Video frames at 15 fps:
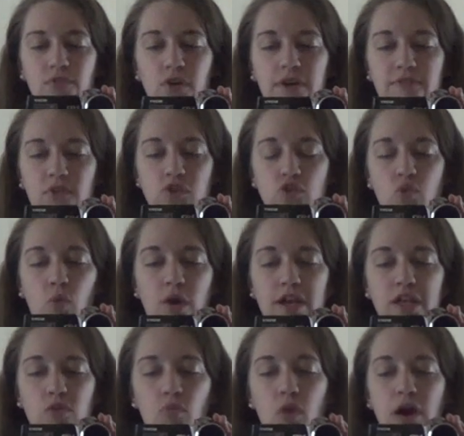Forever
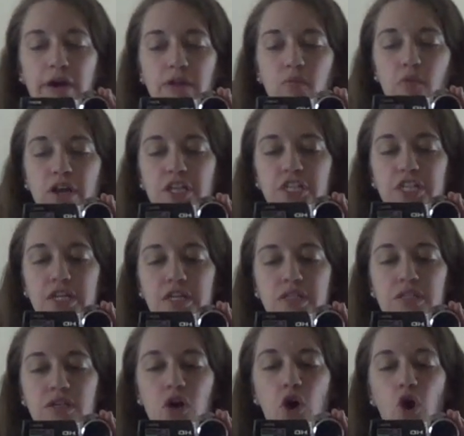21, which
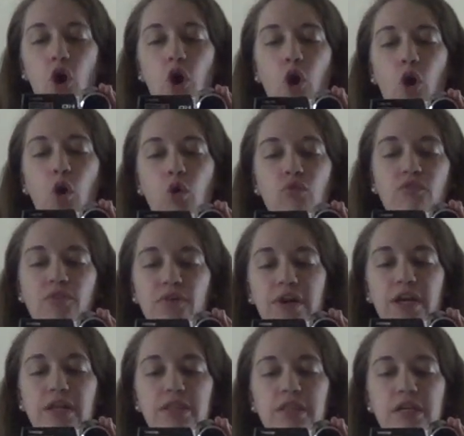is over
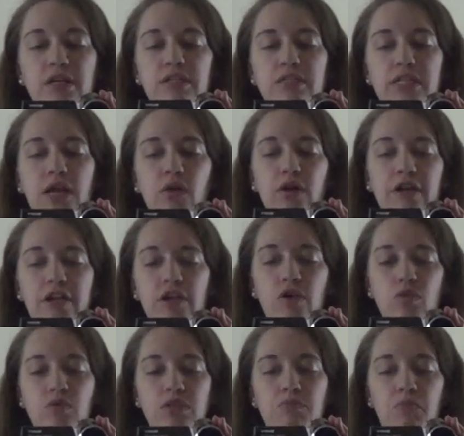in the
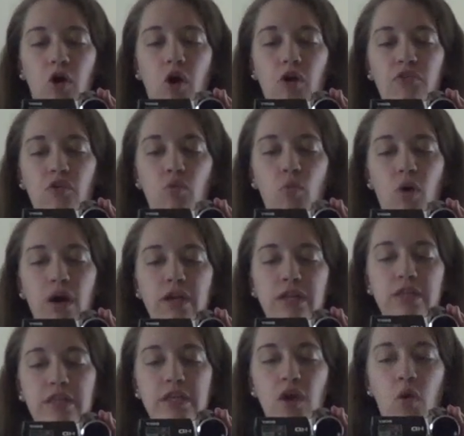Syracuse Mall. The one
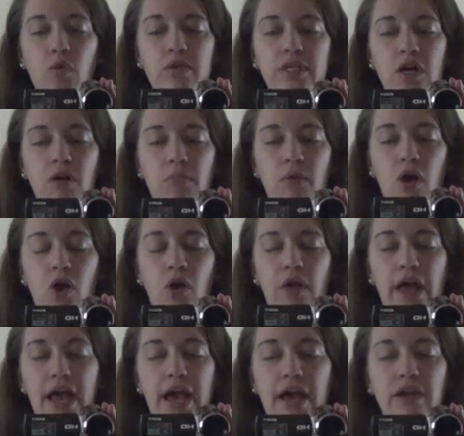in the Oakdale Mall
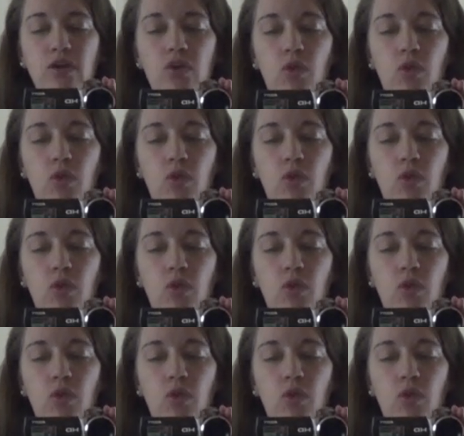had